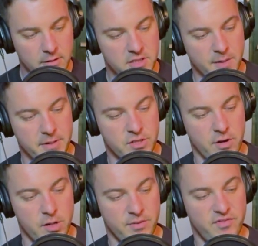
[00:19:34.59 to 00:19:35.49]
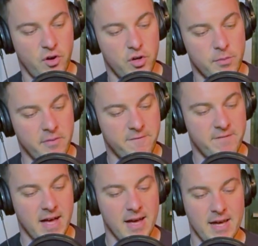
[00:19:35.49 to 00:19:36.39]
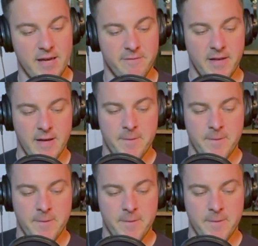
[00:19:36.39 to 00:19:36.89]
Champions are at number 4. Number 5,